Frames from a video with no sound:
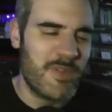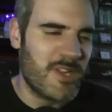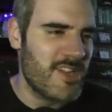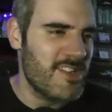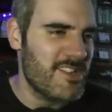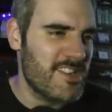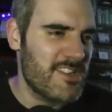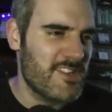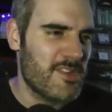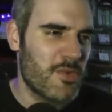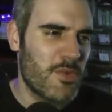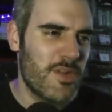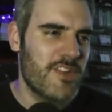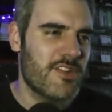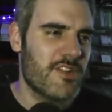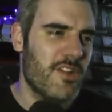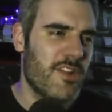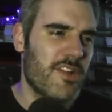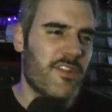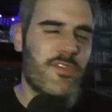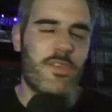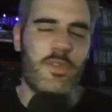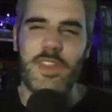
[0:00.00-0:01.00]
because it's always
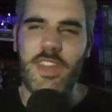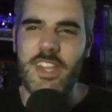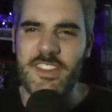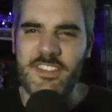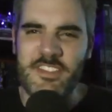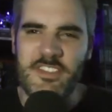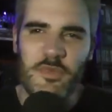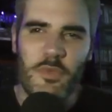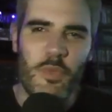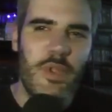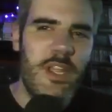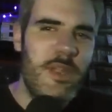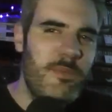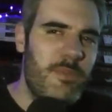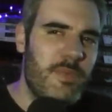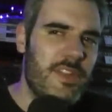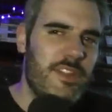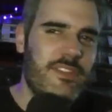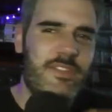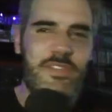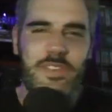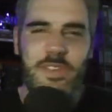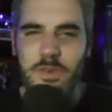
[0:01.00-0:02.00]
kind of got that
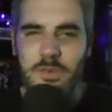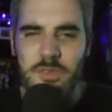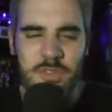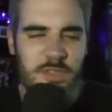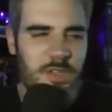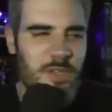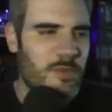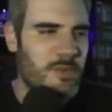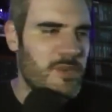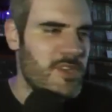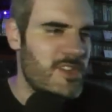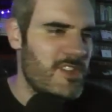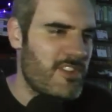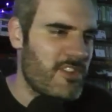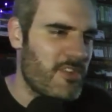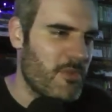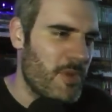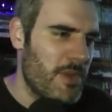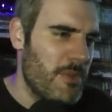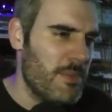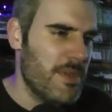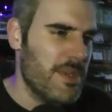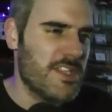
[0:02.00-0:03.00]
sweepy feel to it when you
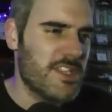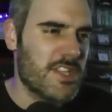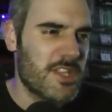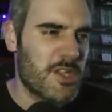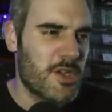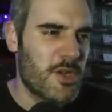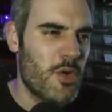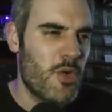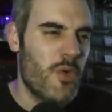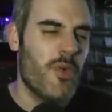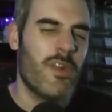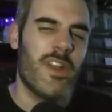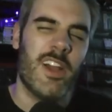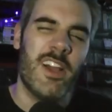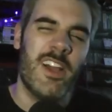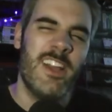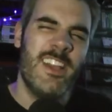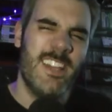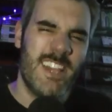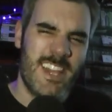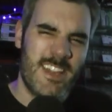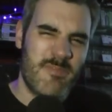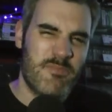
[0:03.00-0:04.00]
sweep into the corner.
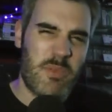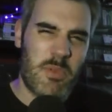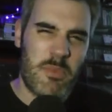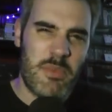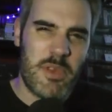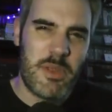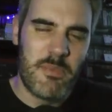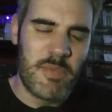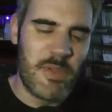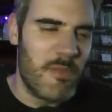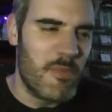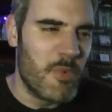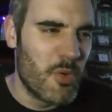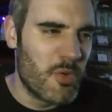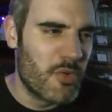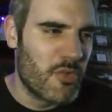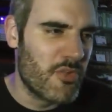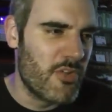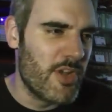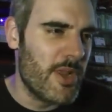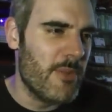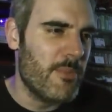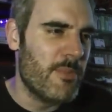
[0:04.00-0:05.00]
It's probably a bit more
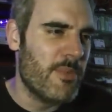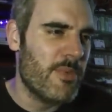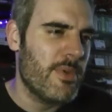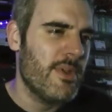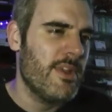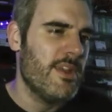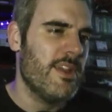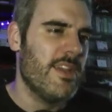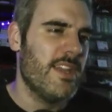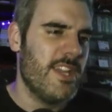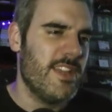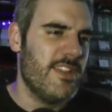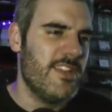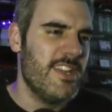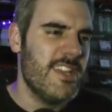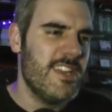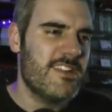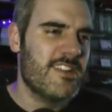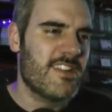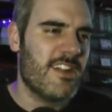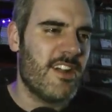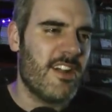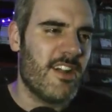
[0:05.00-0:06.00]
grip in
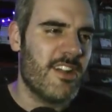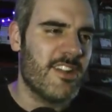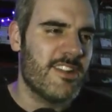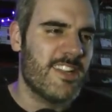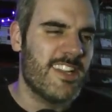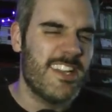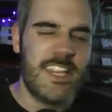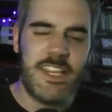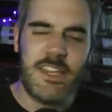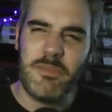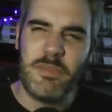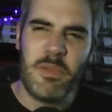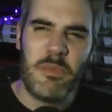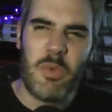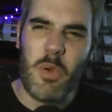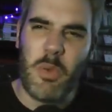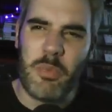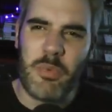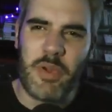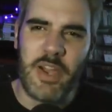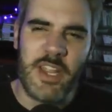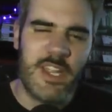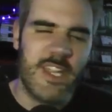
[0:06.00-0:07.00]
these cars. They need a bit
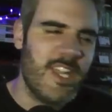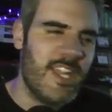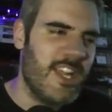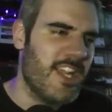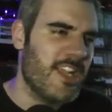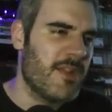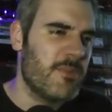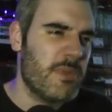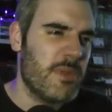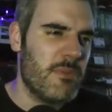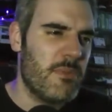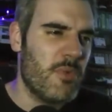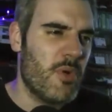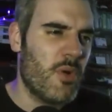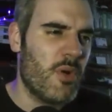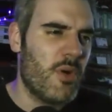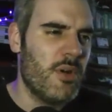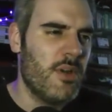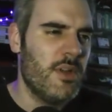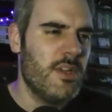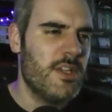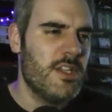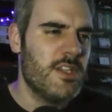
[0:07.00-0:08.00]
more braking, a bit
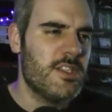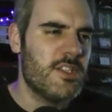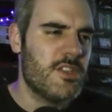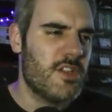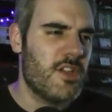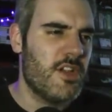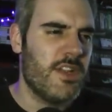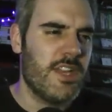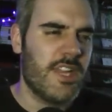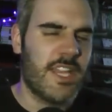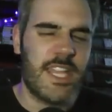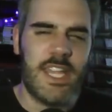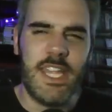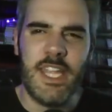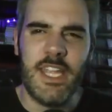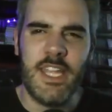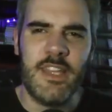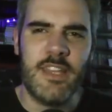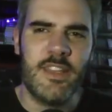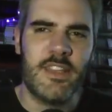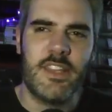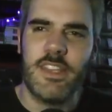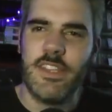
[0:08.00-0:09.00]
more turning
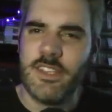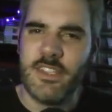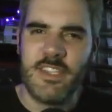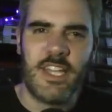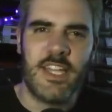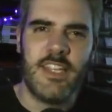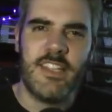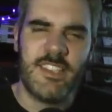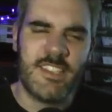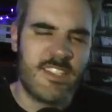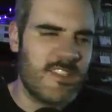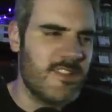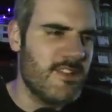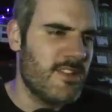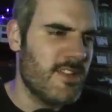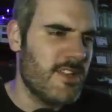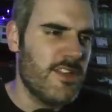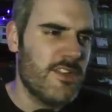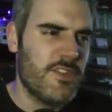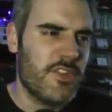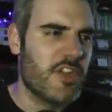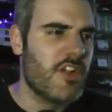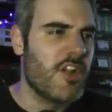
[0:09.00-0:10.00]
in than say
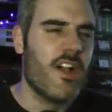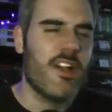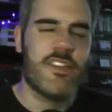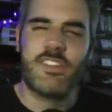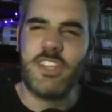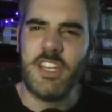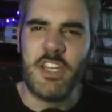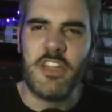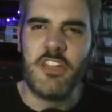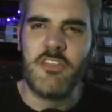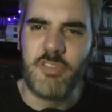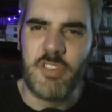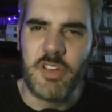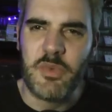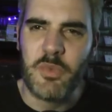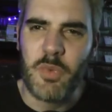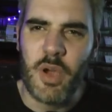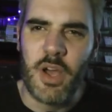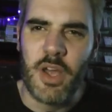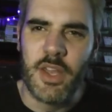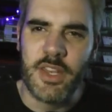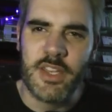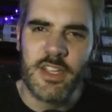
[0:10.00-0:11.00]
the cars did in Grid
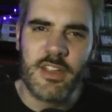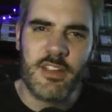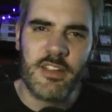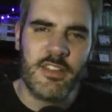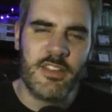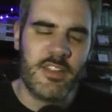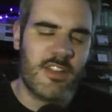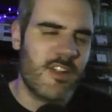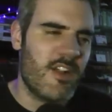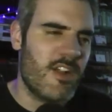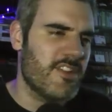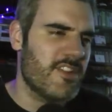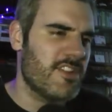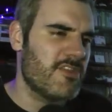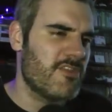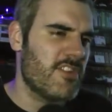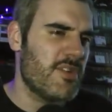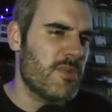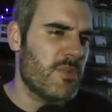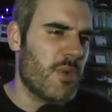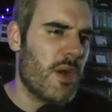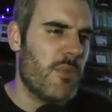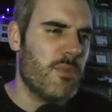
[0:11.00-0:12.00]
1. The cars in
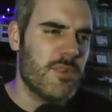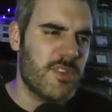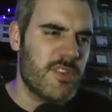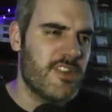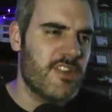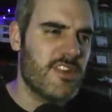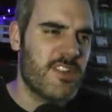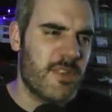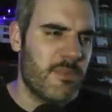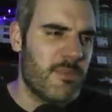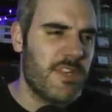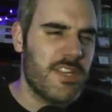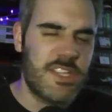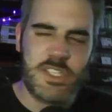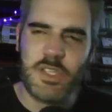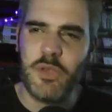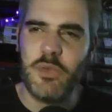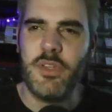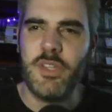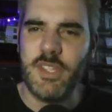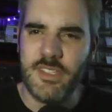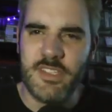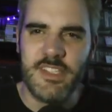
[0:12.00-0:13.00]
Grid 1 were simply
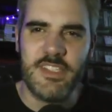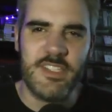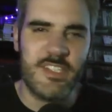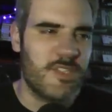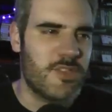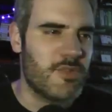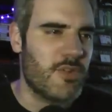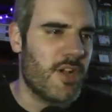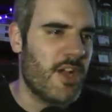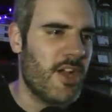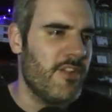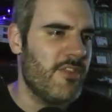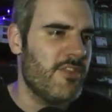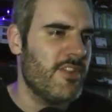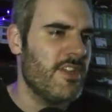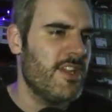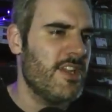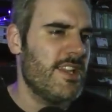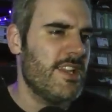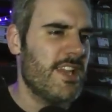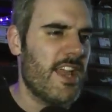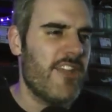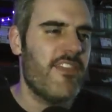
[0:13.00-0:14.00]
too easy to drive.
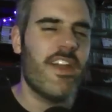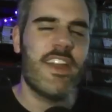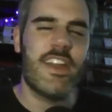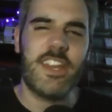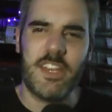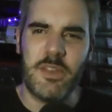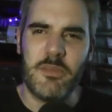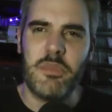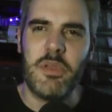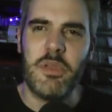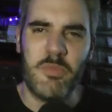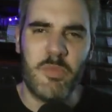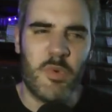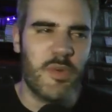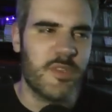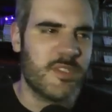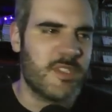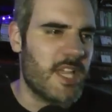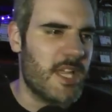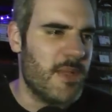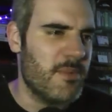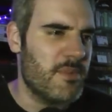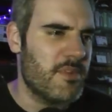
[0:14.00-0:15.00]
They've added a bit more
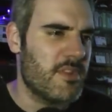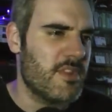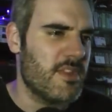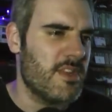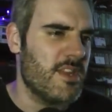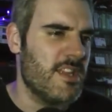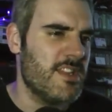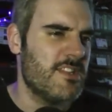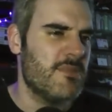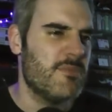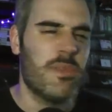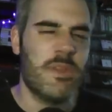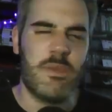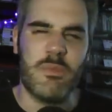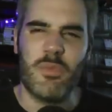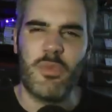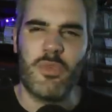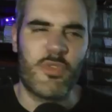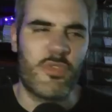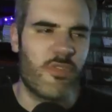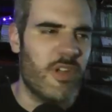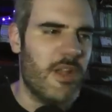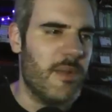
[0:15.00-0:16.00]
depth to this, a bit
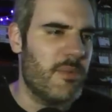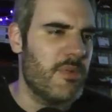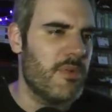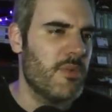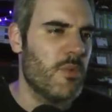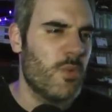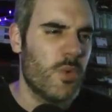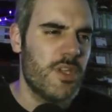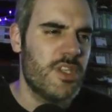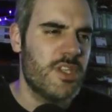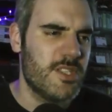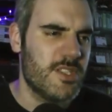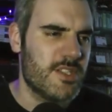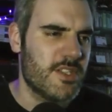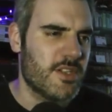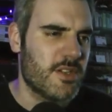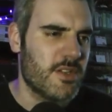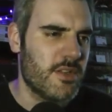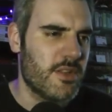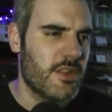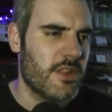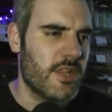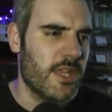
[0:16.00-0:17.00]
more grip, which is a
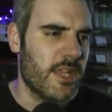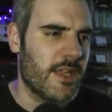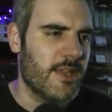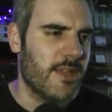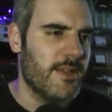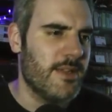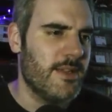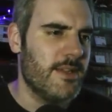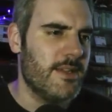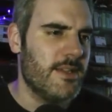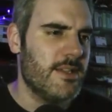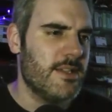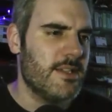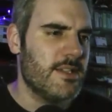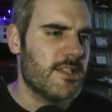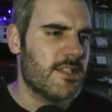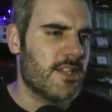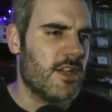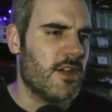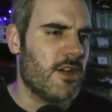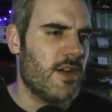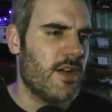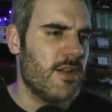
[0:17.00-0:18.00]
good thing.
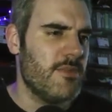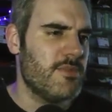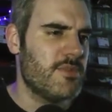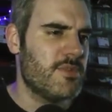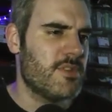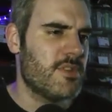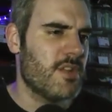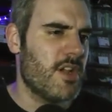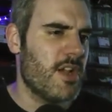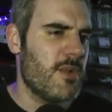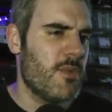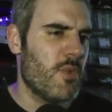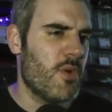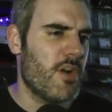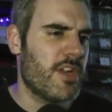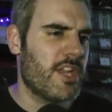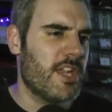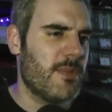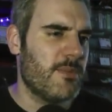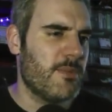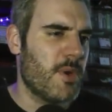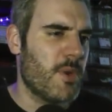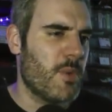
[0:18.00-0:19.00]
So I'm
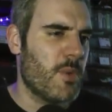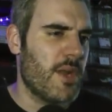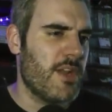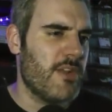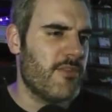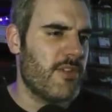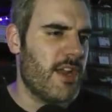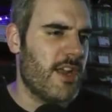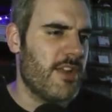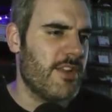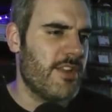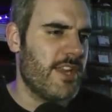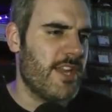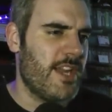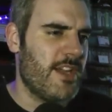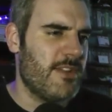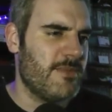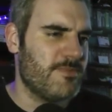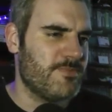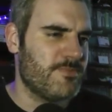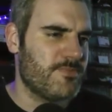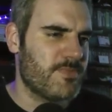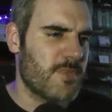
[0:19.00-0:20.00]
working my way around
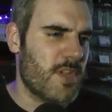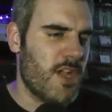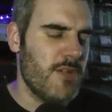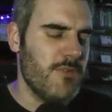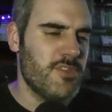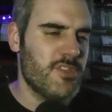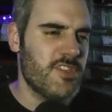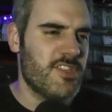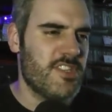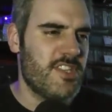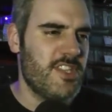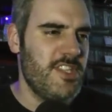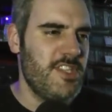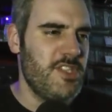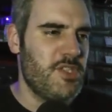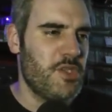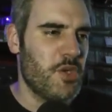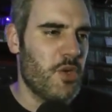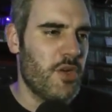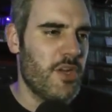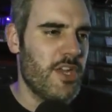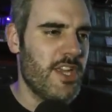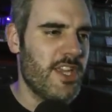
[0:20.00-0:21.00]
now. I'm just
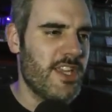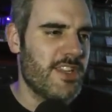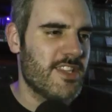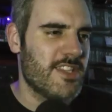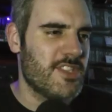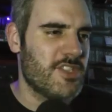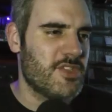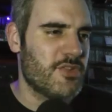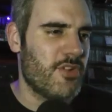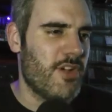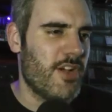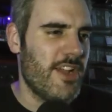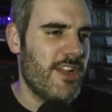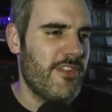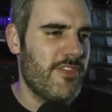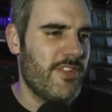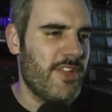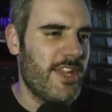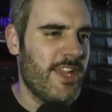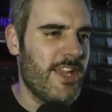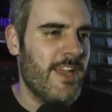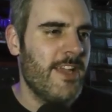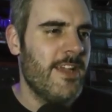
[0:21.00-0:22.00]
enjoying the
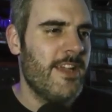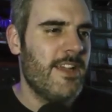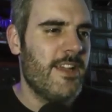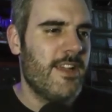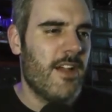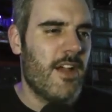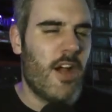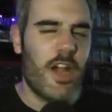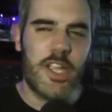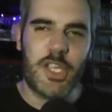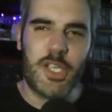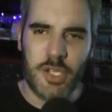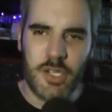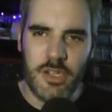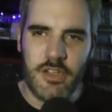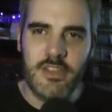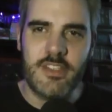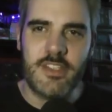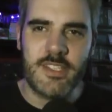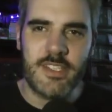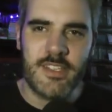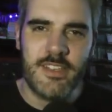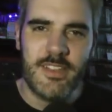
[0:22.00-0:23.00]
drive here. I
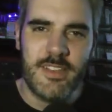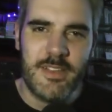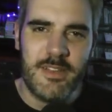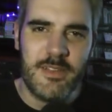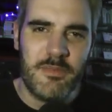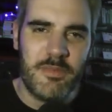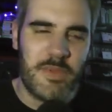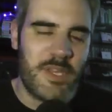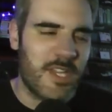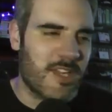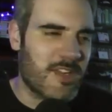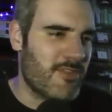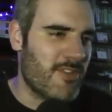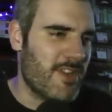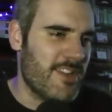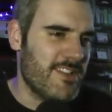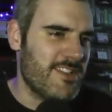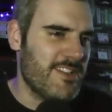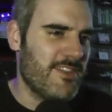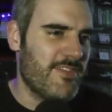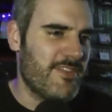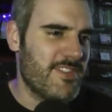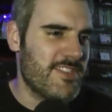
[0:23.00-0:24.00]
could be
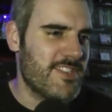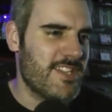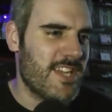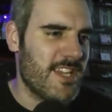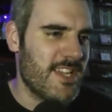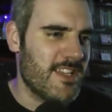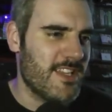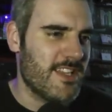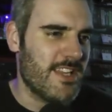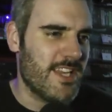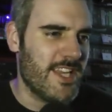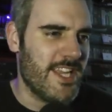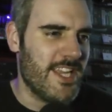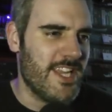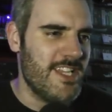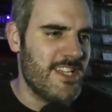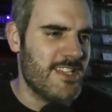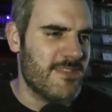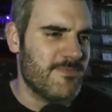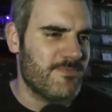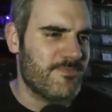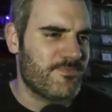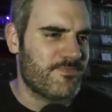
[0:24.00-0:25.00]
aggressive and take the
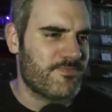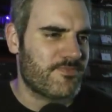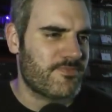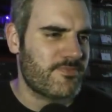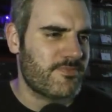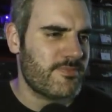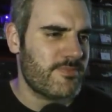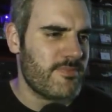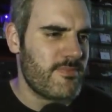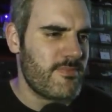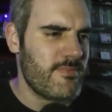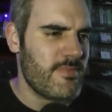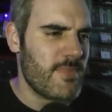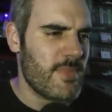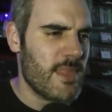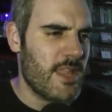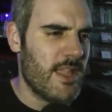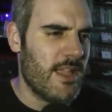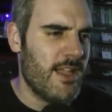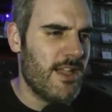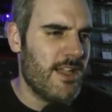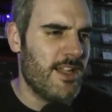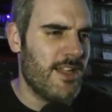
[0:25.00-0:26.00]
lead,
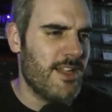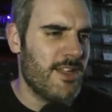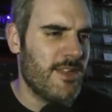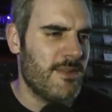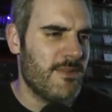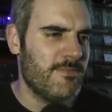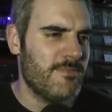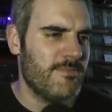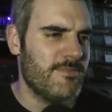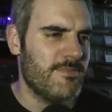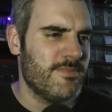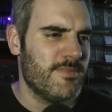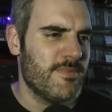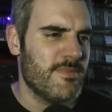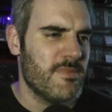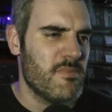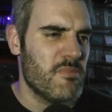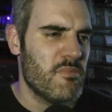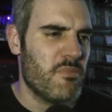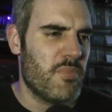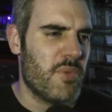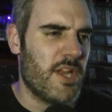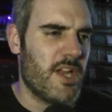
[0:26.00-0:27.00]

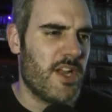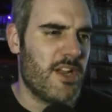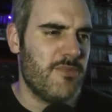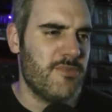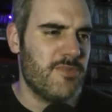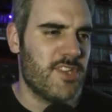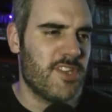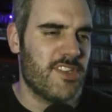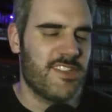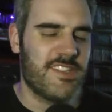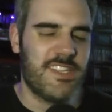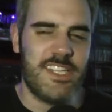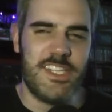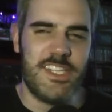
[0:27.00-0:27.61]
but I'm just